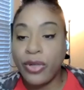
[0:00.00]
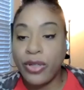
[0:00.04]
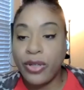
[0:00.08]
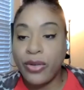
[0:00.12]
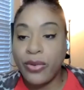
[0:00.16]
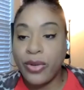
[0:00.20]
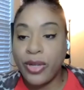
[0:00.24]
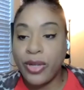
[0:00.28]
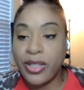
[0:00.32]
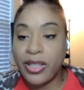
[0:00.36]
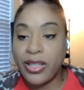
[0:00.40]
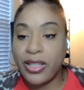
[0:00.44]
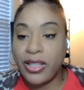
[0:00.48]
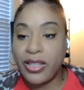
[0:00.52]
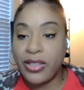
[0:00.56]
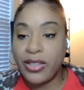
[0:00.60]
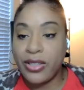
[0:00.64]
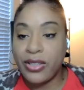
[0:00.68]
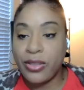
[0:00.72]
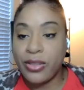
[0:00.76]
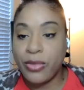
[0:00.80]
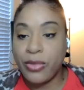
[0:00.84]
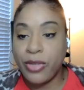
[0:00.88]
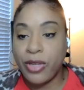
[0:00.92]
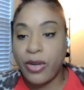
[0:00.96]
really quickly, these are
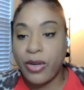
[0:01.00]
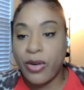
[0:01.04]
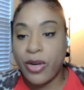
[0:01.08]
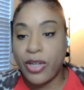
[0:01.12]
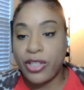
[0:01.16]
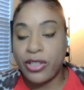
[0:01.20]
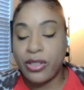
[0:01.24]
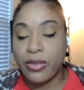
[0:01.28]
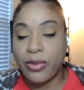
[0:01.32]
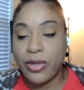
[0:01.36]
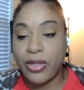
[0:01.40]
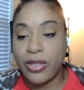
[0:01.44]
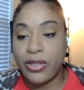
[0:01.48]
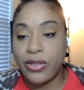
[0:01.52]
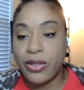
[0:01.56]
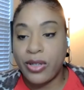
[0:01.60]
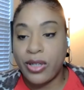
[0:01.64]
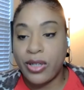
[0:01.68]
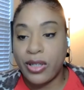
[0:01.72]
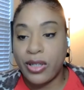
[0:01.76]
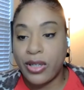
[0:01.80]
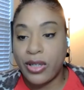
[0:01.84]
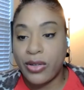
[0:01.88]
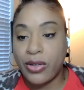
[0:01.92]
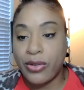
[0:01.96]
some good questions about
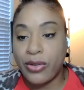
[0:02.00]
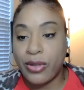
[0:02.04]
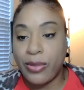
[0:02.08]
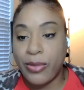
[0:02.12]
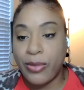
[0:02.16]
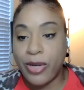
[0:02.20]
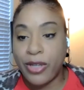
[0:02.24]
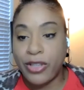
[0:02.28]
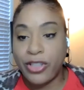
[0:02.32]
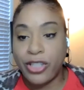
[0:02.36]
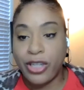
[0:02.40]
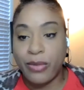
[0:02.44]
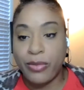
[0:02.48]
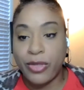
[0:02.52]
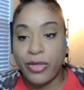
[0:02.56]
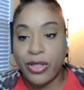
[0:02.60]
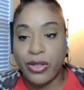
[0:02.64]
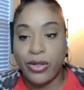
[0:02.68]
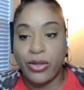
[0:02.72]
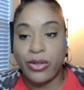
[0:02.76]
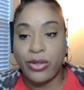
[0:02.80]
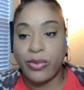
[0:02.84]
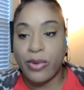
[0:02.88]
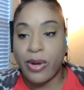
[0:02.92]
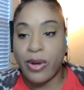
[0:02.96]
student loans. I'm going to jump to
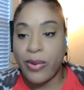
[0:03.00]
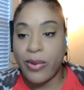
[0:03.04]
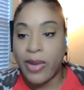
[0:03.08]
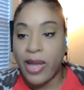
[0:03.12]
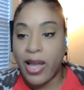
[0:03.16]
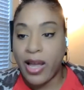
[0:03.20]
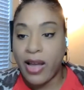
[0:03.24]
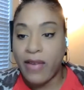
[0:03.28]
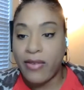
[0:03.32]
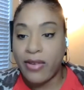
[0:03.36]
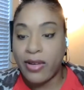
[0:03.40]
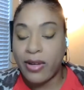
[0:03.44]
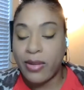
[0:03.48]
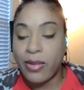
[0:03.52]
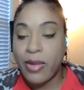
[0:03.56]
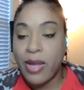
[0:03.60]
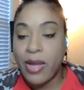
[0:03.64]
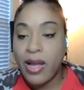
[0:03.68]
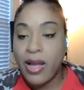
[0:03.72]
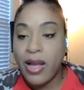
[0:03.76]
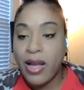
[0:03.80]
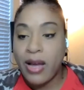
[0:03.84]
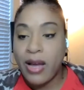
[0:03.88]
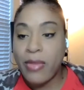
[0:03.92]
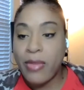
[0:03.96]
those while we have them.
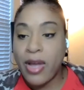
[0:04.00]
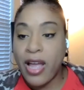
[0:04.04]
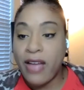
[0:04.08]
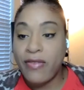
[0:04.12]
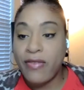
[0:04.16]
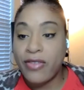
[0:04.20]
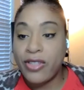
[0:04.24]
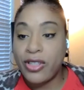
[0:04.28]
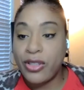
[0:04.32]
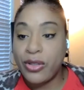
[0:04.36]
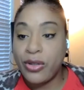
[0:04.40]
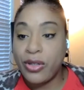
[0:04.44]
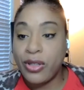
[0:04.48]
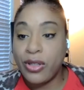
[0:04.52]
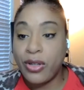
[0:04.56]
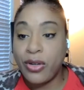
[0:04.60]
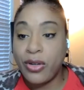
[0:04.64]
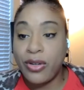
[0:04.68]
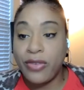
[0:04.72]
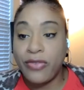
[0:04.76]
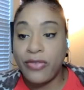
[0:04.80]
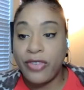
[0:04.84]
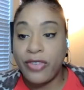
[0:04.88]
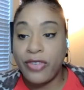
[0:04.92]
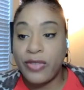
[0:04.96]
I have a student
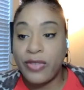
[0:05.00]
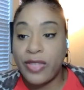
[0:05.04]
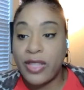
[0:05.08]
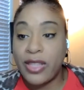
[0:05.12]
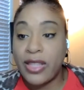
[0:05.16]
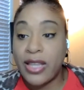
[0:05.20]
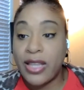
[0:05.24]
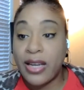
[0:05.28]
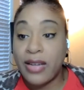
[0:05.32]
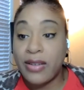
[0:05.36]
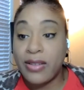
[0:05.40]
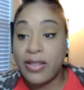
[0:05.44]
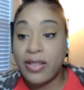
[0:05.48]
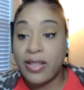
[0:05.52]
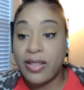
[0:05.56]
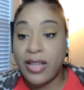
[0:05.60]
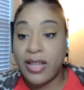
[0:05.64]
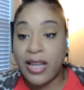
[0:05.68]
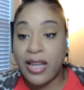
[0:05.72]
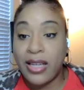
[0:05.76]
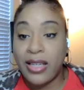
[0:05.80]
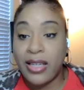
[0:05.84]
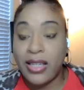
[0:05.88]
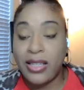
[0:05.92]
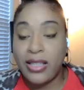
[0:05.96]
loan of $50,000.
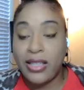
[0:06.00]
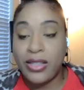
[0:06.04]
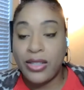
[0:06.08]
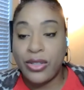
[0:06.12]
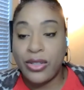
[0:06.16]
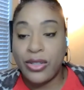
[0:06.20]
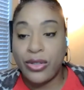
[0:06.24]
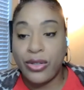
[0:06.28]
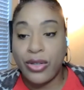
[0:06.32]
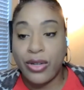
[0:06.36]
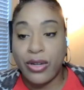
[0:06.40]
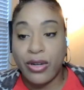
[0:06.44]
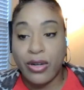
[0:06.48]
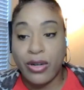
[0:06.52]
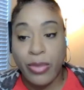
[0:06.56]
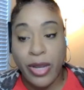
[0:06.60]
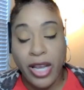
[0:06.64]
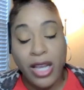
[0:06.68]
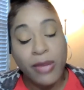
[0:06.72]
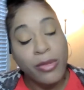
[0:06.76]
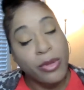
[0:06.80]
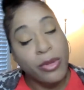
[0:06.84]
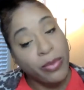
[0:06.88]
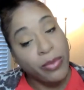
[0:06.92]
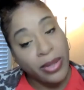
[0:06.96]
I need to get on a
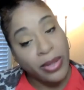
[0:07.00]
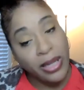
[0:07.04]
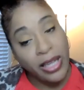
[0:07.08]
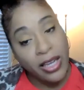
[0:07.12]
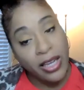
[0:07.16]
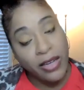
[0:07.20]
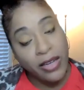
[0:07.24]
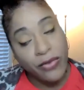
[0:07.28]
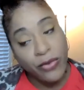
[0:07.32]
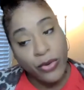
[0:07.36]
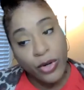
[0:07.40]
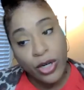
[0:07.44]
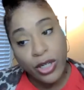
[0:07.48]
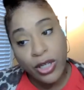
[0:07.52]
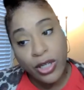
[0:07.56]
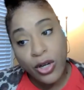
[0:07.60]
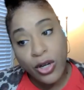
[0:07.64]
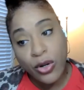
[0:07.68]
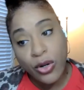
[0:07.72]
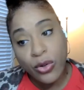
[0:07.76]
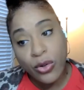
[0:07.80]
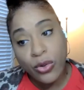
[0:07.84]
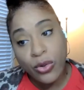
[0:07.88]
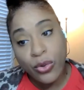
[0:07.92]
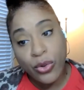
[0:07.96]
payment plan for a
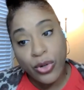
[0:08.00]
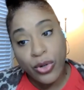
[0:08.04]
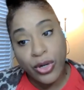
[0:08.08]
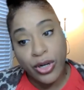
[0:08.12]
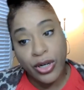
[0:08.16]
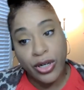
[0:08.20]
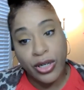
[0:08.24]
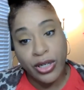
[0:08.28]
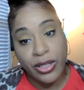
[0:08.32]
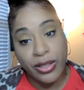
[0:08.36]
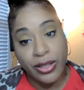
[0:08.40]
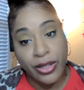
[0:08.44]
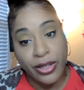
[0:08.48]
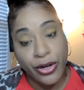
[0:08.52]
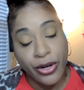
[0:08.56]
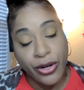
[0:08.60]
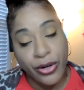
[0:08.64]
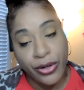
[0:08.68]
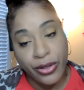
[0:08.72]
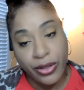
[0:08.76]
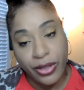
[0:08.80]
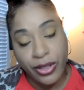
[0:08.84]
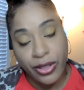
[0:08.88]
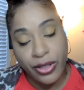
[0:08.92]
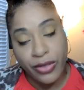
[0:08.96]
loan, or they're
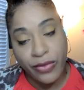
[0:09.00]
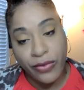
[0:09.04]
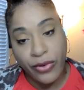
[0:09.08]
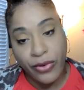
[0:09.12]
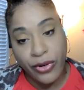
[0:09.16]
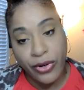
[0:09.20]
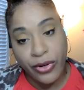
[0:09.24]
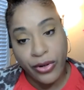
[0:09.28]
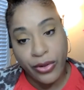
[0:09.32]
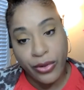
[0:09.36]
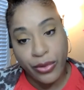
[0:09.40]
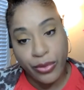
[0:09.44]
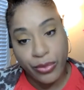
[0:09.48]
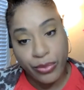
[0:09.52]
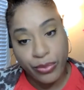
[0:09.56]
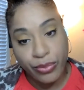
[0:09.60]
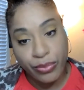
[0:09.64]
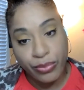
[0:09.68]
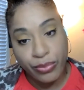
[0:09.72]
currently deferred?